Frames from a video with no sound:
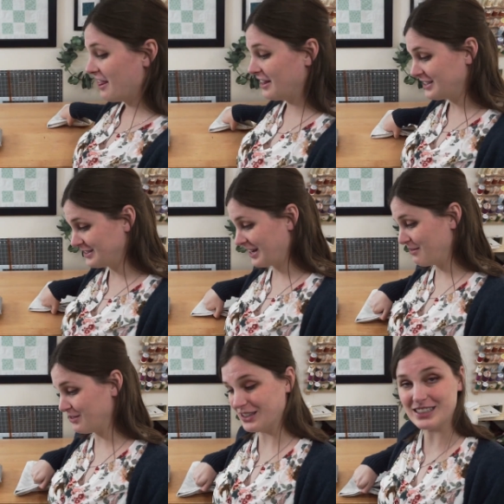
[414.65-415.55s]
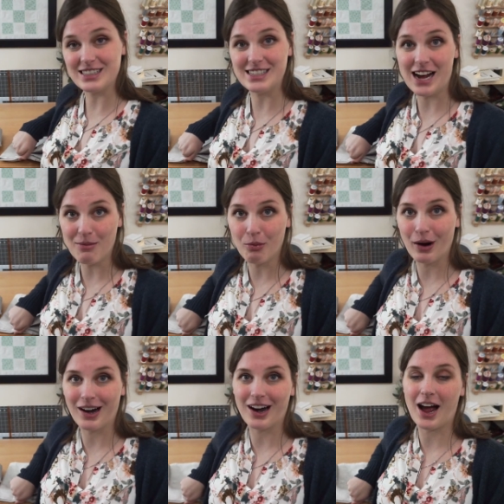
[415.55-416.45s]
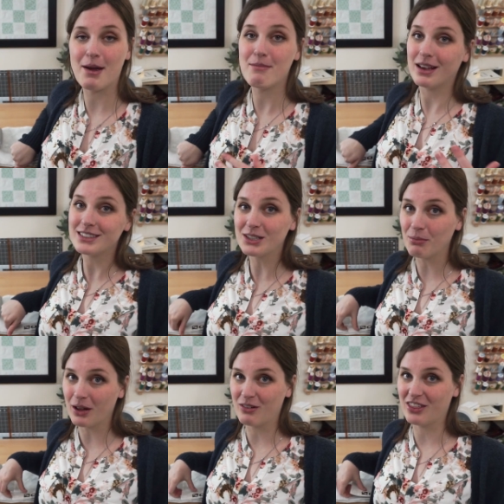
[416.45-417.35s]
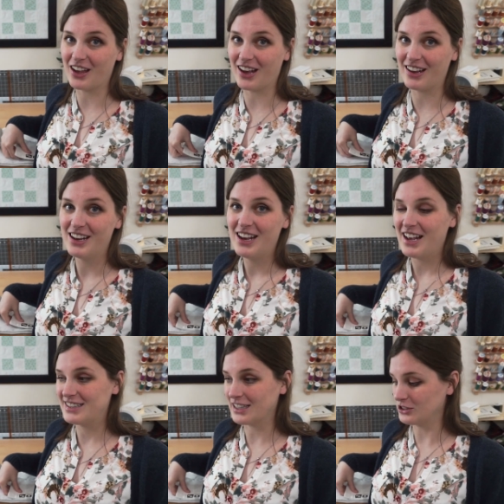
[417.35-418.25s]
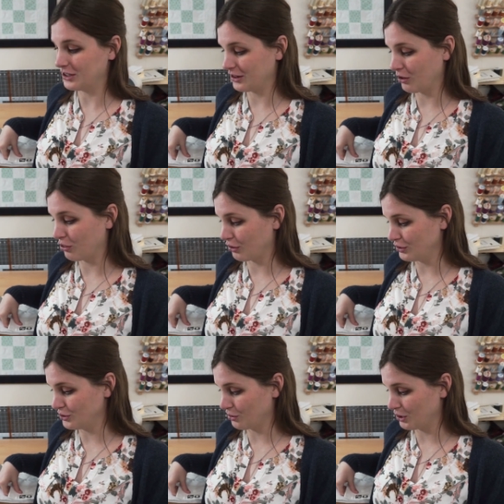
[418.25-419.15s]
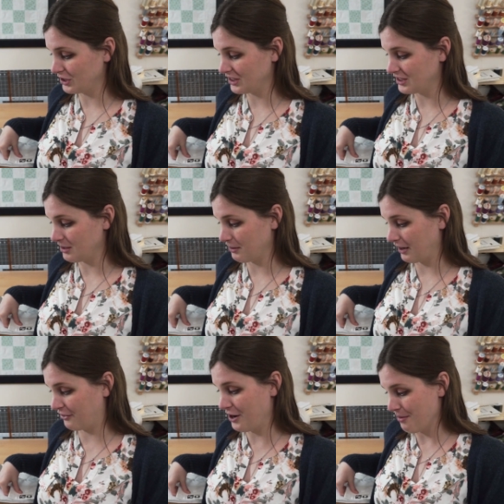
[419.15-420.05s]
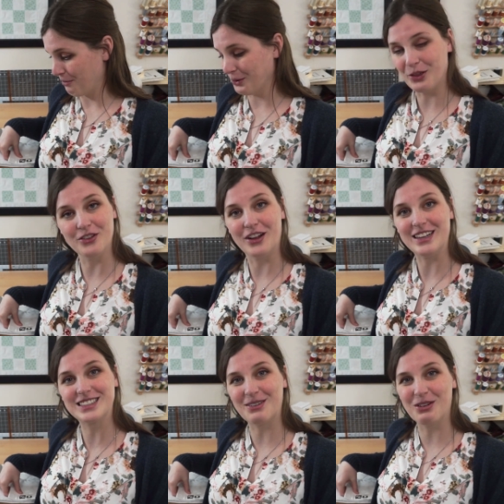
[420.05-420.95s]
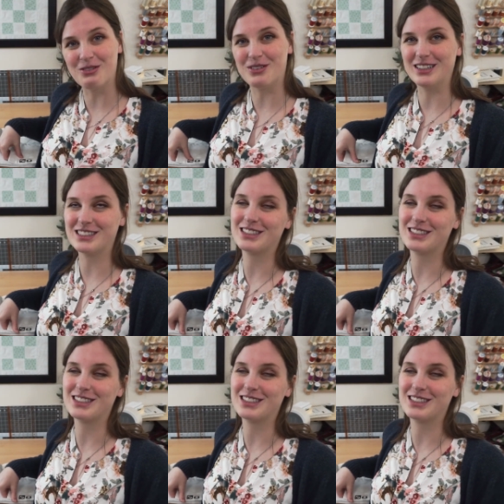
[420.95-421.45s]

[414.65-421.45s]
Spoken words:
This is what I'm doing, is snapware. I may still play with that. It's actually like the 3rd storage system that I've come up with in the last couple of months,